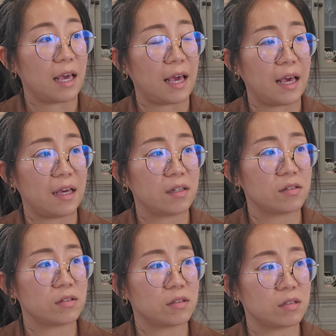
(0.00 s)

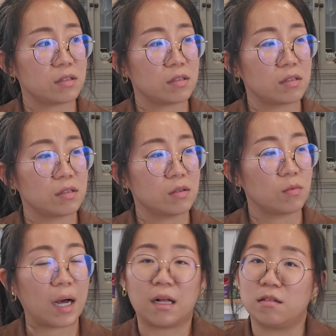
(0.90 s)
and
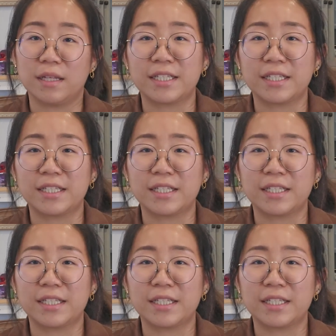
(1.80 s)
well,